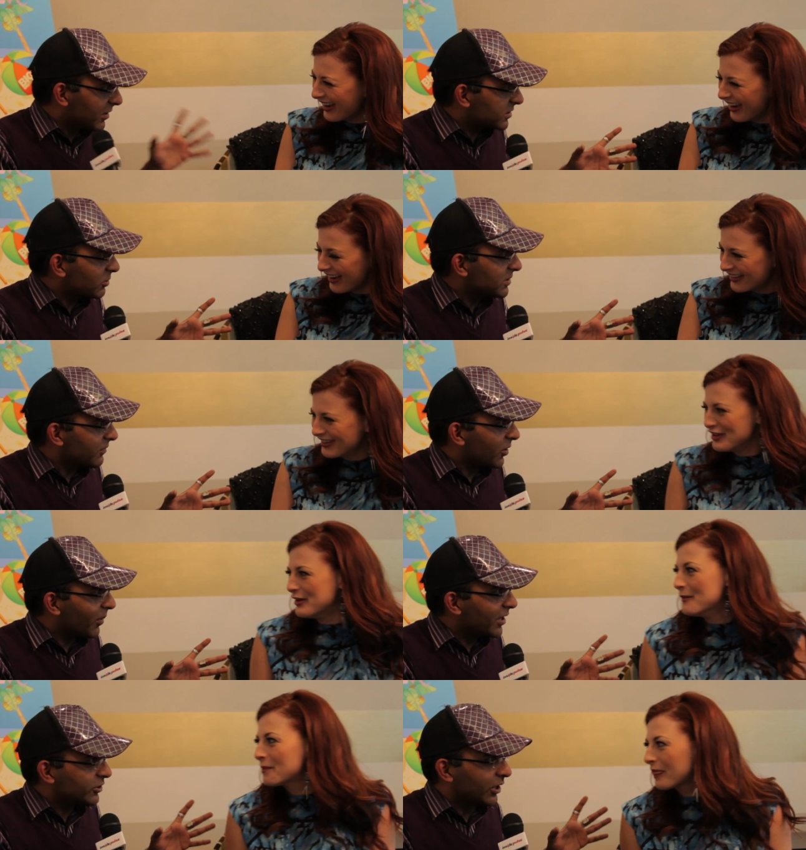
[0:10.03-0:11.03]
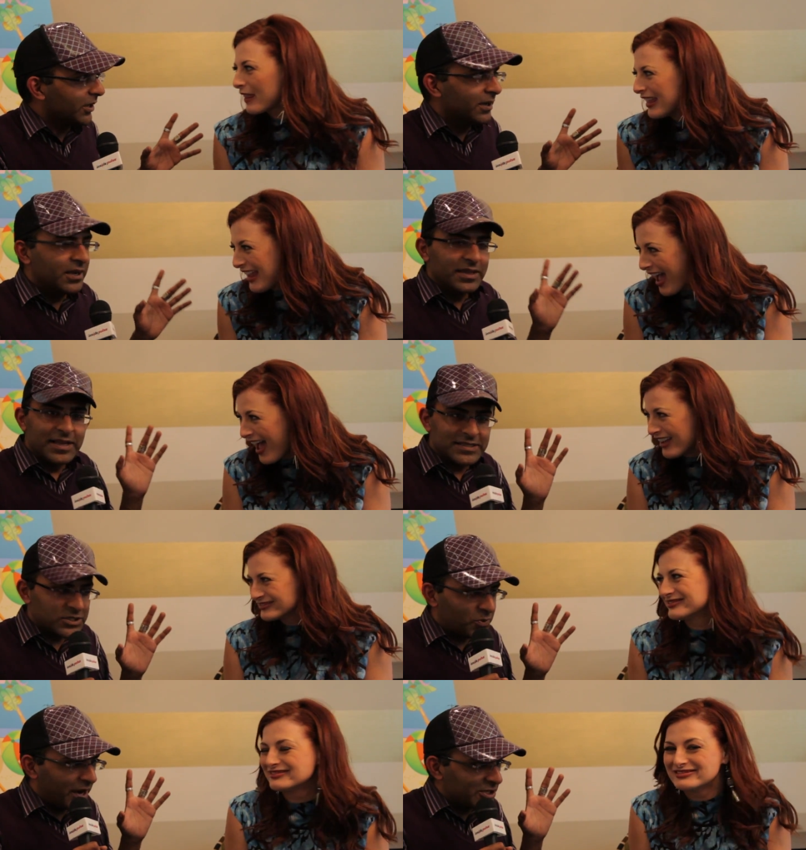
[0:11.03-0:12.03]
Speaker 1: an exclusive here, Rachel. This
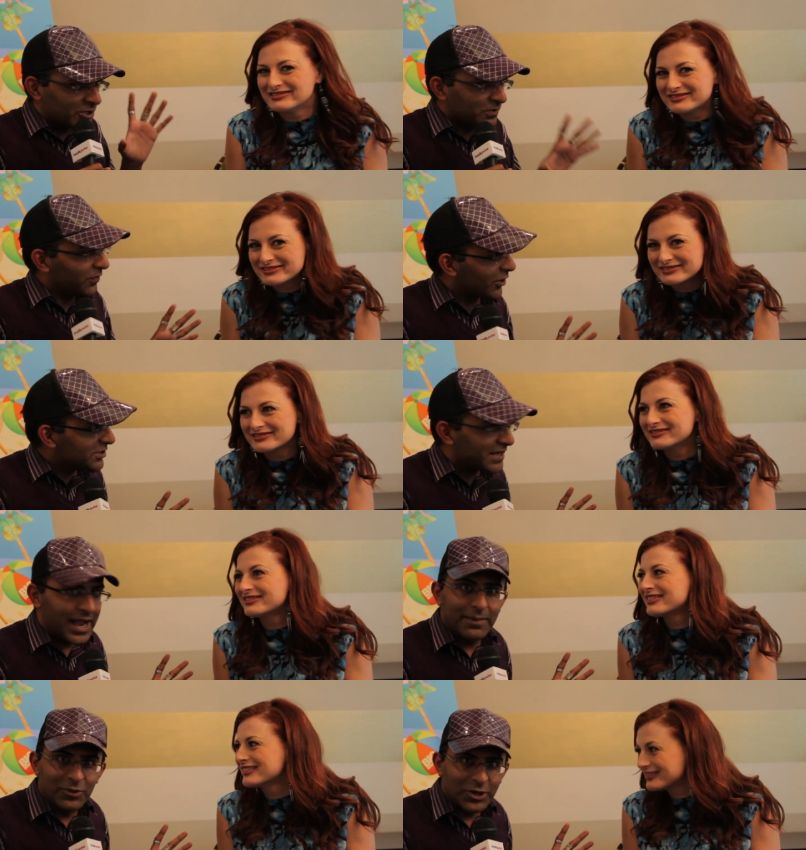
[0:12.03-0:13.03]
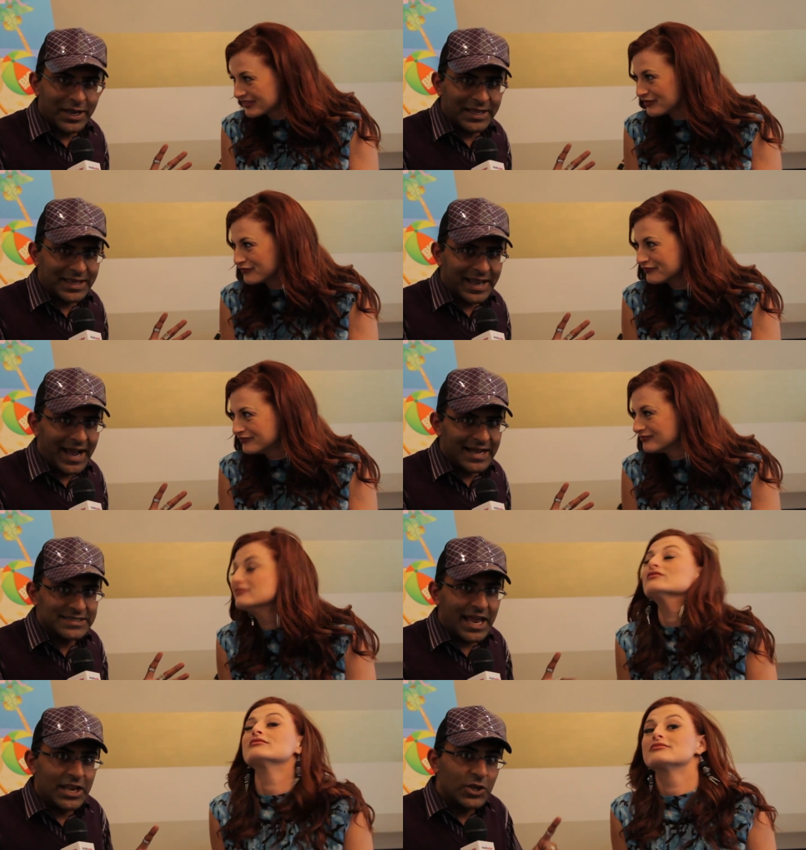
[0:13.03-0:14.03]
is Rachel's first time looking at the
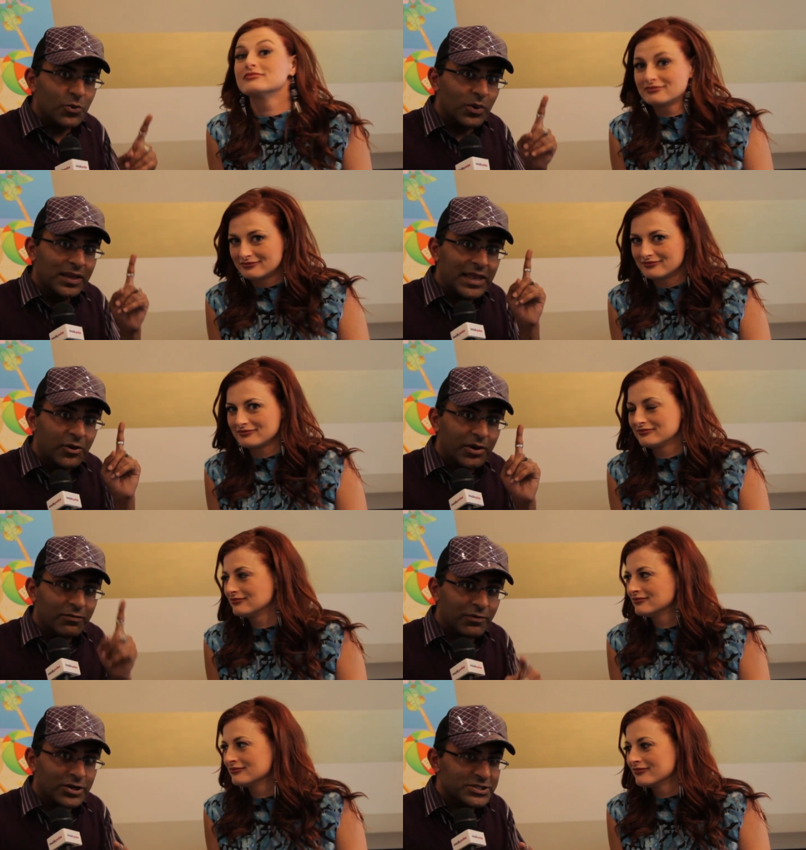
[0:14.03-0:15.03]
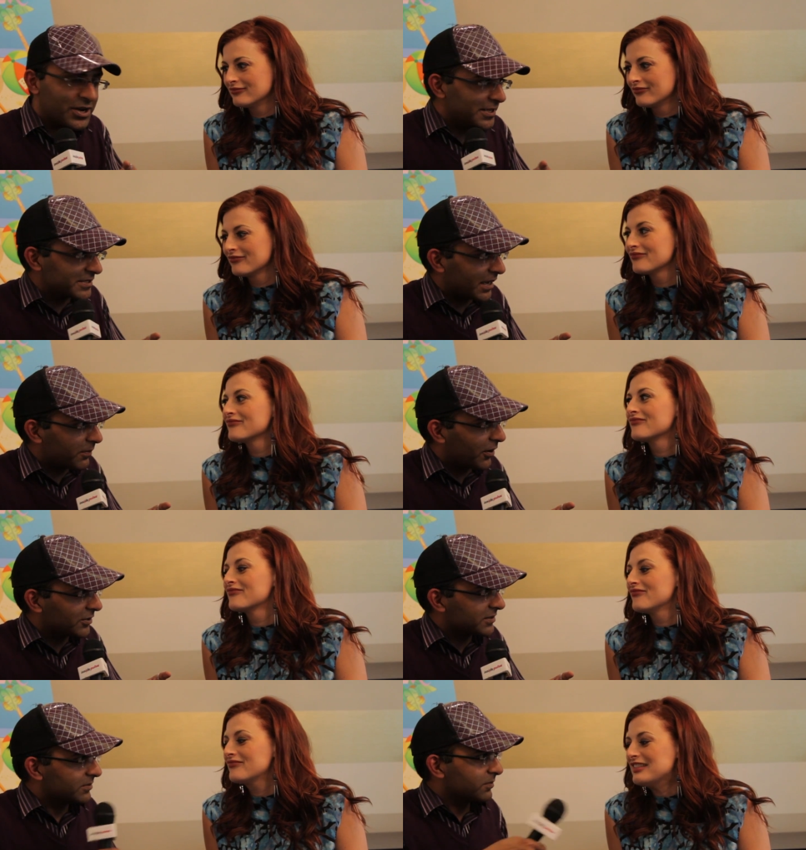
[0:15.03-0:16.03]
cast, and you will hear it first on Inside
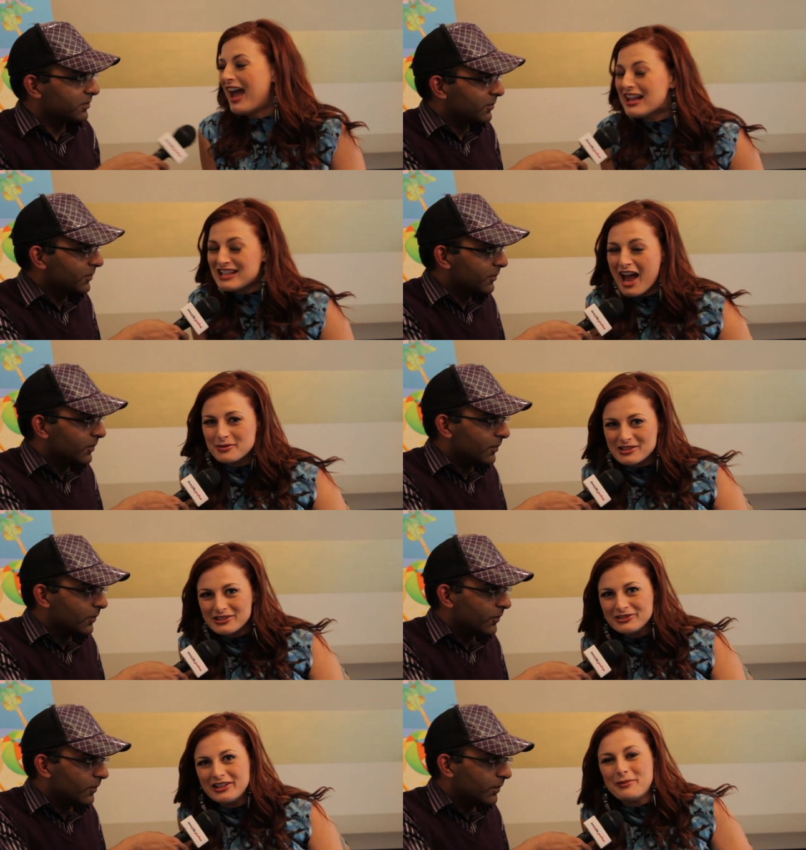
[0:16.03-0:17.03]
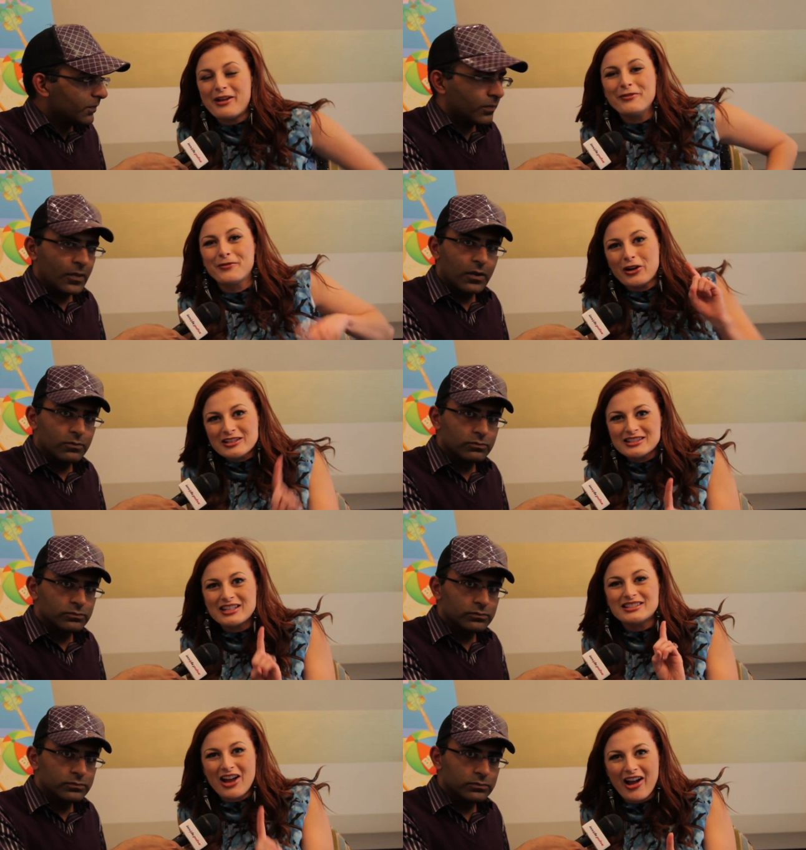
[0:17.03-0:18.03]
Pulse.
Speaker 2: Yes, absolutely. My
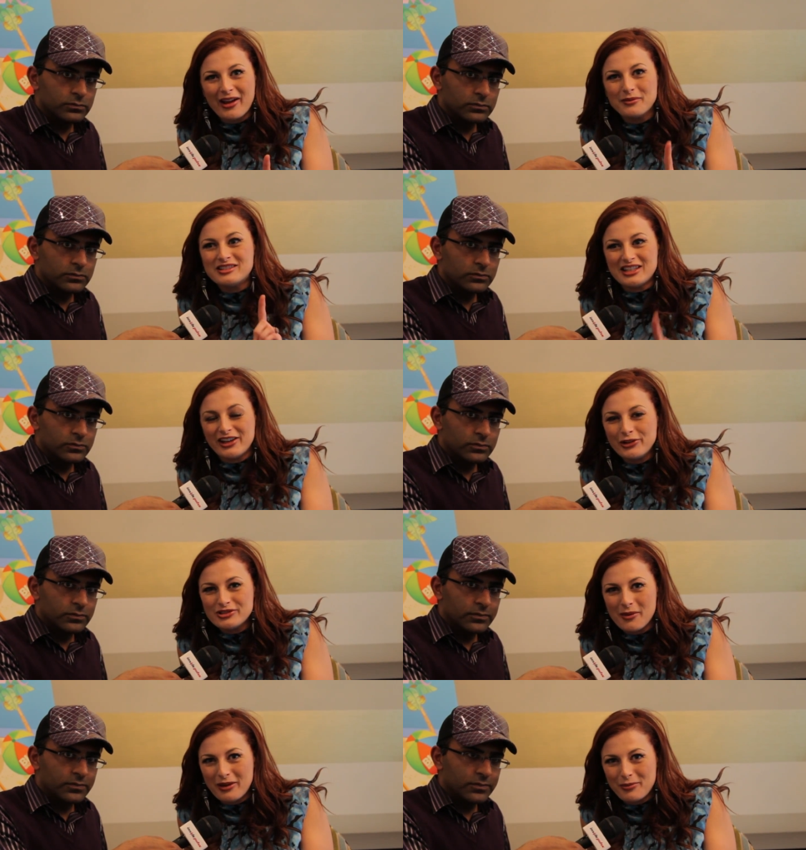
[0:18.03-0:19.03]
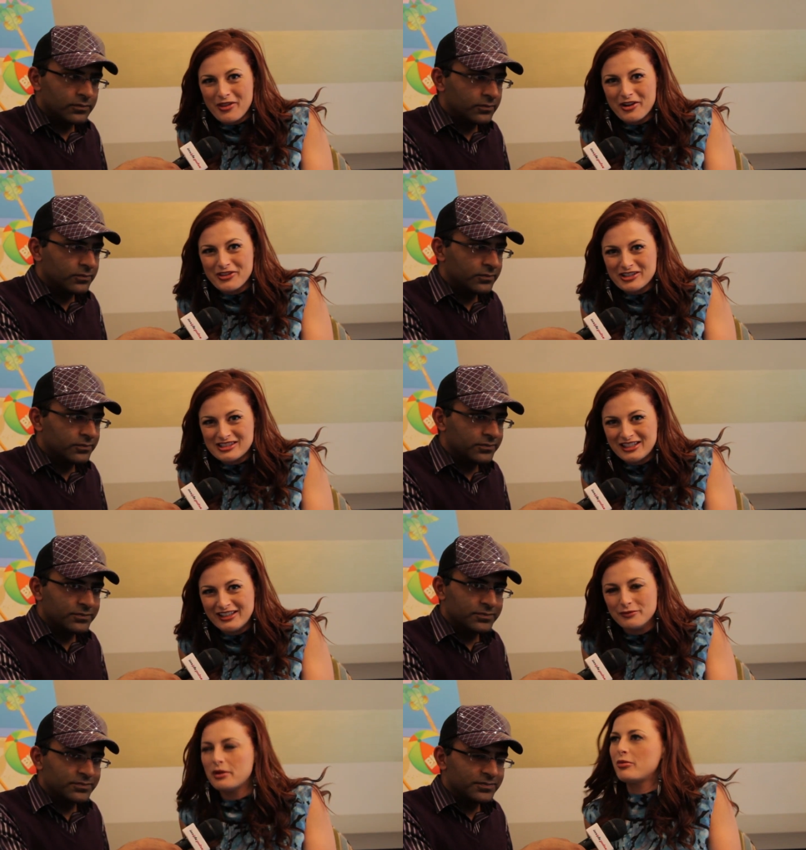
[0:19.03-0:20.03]
first time seeing who's on Big Brother
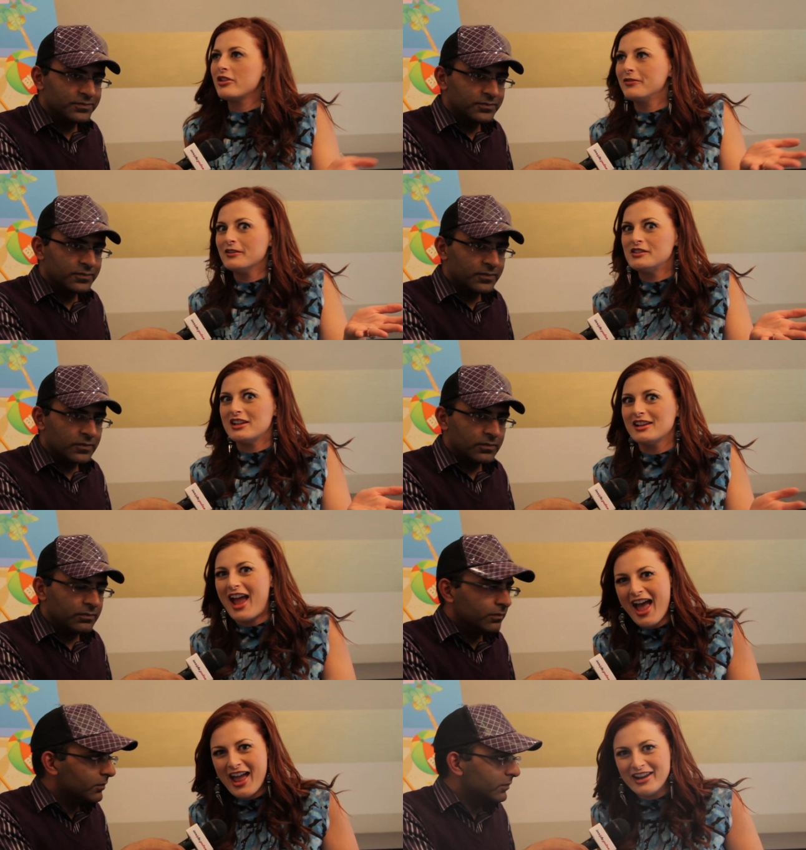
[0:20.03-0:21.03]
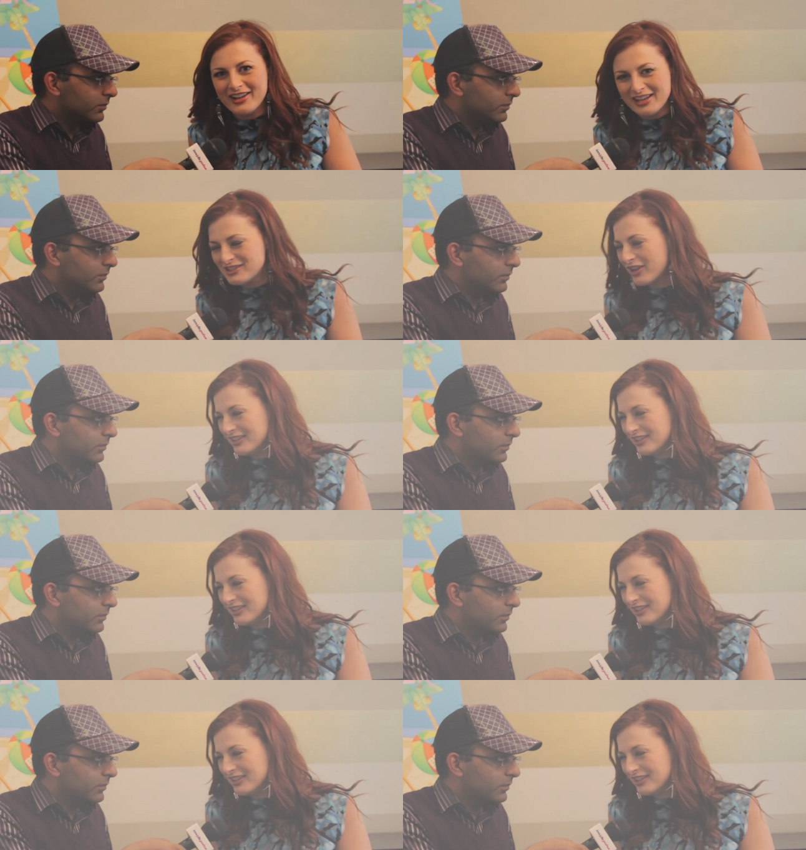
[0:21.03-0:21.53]
13, Big Brother 15, and it's on